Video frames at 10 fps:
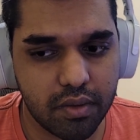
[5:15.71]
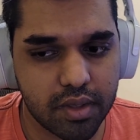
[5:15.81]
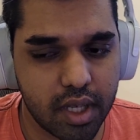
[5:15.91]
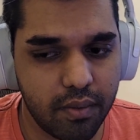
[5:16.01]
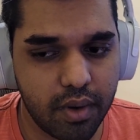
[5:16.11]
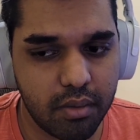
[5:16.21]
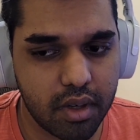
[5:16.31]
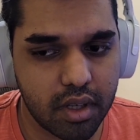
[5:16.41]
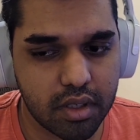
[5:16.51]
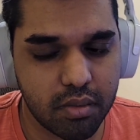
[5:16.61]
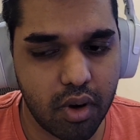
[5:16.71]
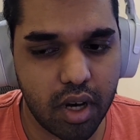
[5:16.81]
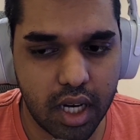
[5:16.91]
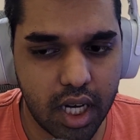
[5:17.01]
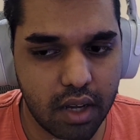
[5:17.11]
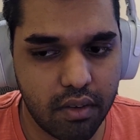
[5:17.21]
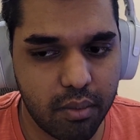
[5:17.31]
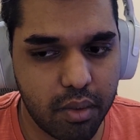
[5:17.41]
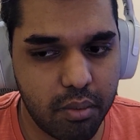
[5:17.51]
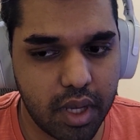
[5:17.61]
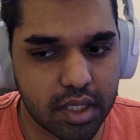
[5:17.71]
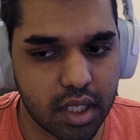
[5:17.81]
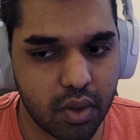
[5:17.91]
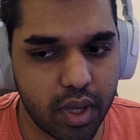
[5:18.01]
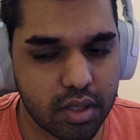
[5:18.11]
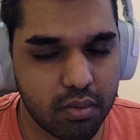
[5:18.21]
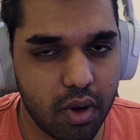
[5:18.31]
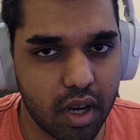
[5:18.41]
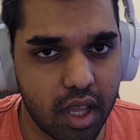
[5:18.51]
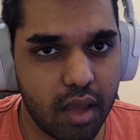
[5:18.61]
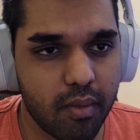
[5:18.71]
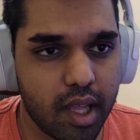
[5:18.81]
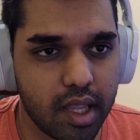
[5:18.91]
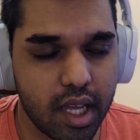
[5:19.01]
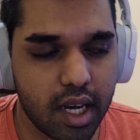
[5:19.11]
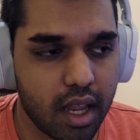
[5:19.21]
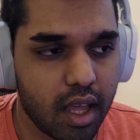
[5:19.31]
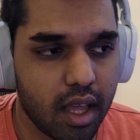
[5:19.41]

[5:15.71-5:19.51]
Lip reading: If someone small indie developer makes a quick small game and that